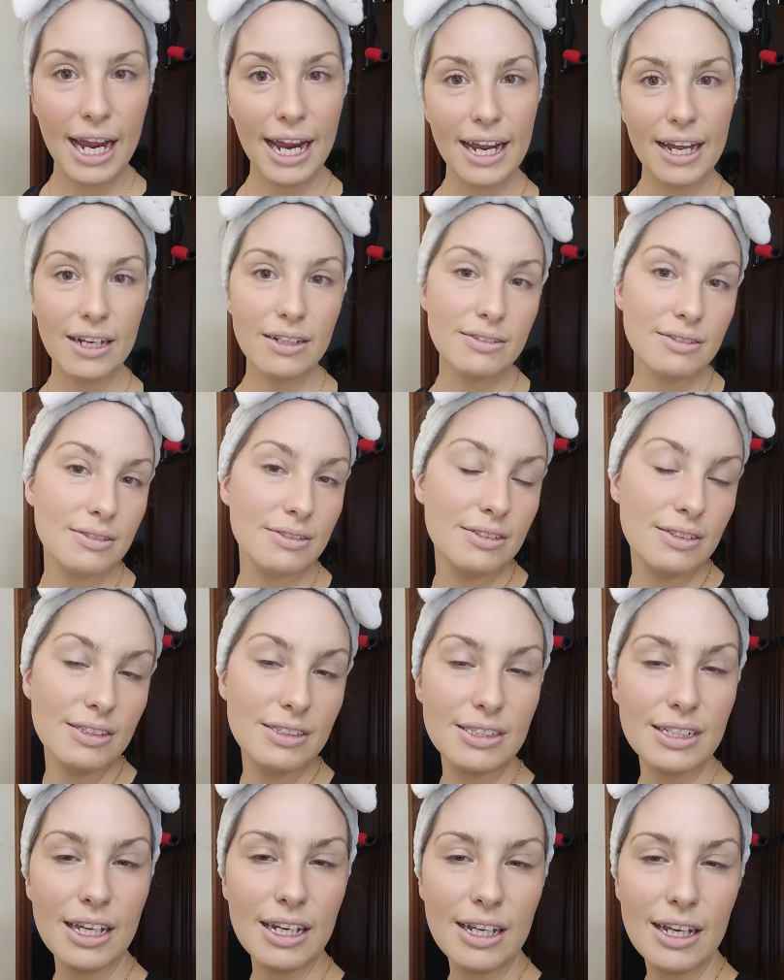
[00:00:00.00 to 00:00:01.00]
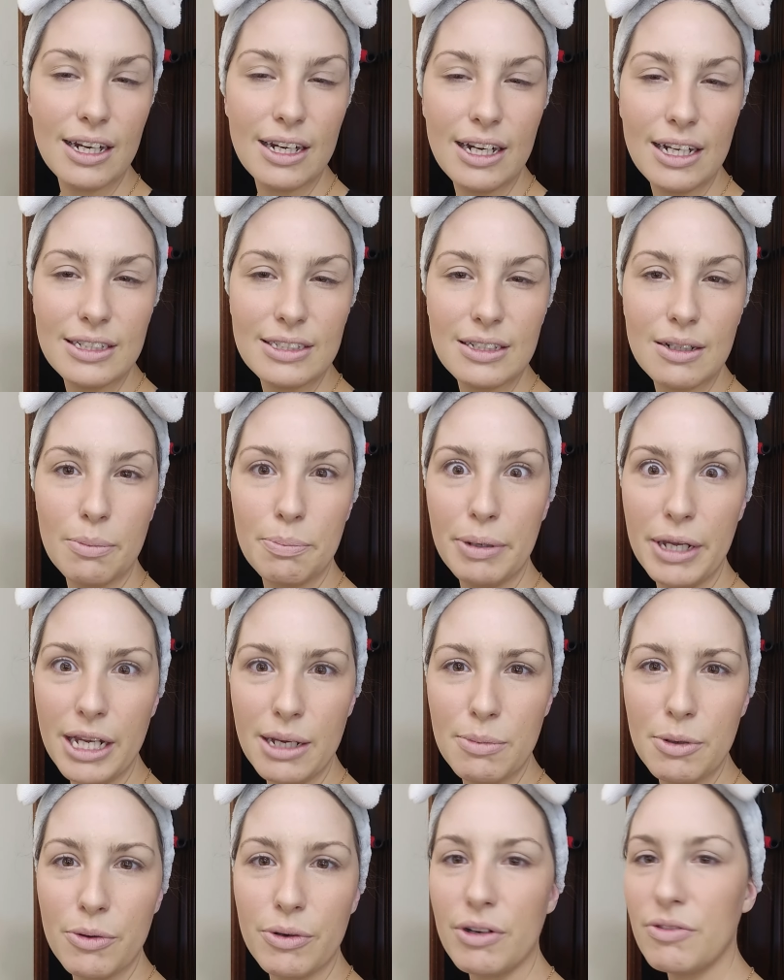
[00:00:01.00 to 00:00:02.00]
And it's kind of got a nice little
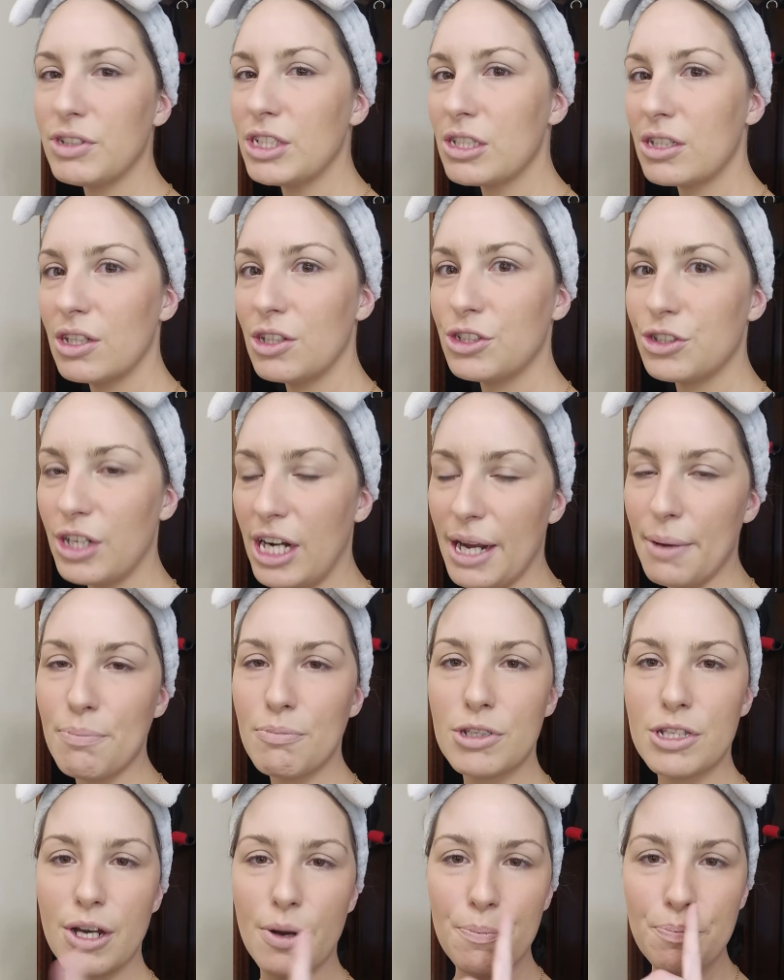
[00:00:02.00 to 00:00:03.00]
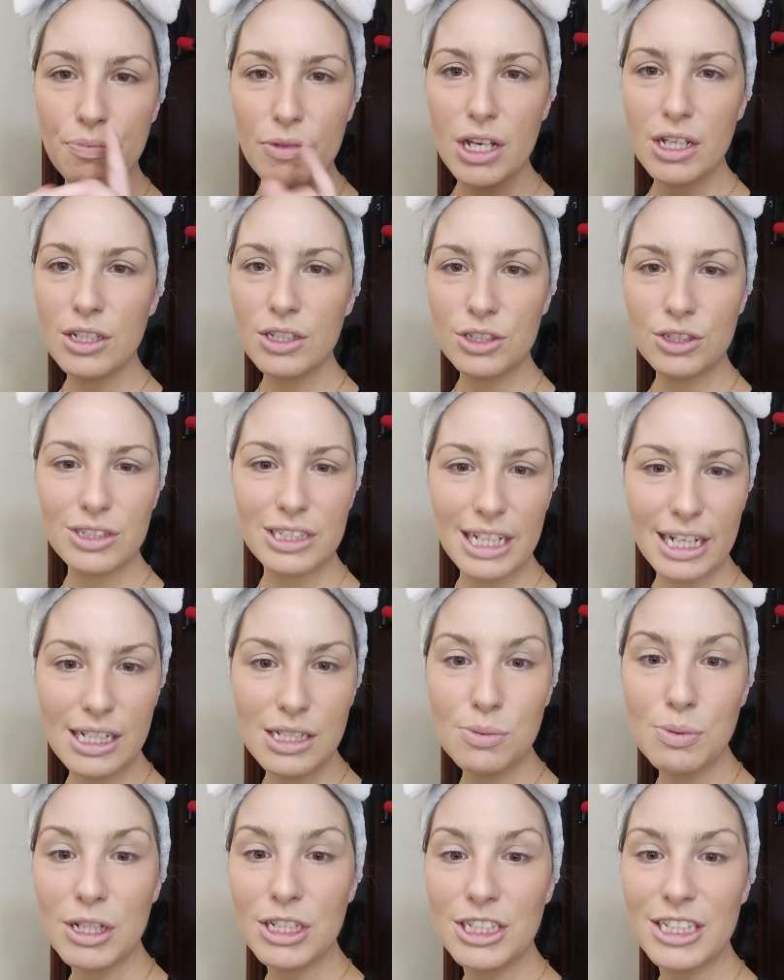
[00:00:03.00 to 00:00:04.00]
peekaboo whenever you close your eye. So, 2
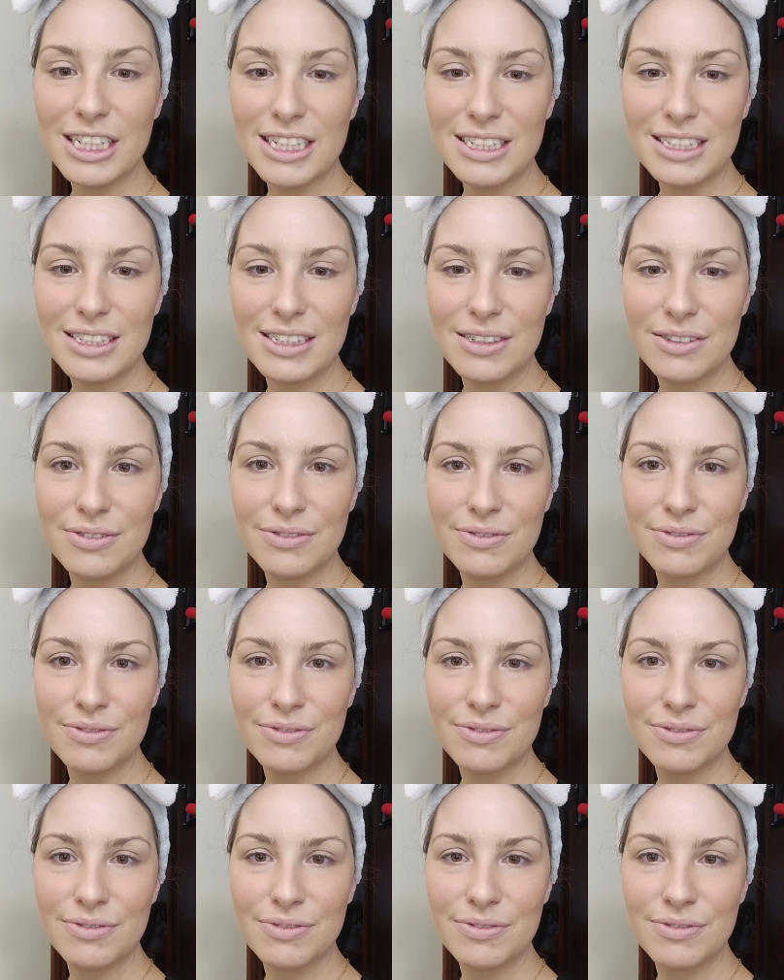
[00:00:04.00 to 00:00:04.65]
seconds, watch this.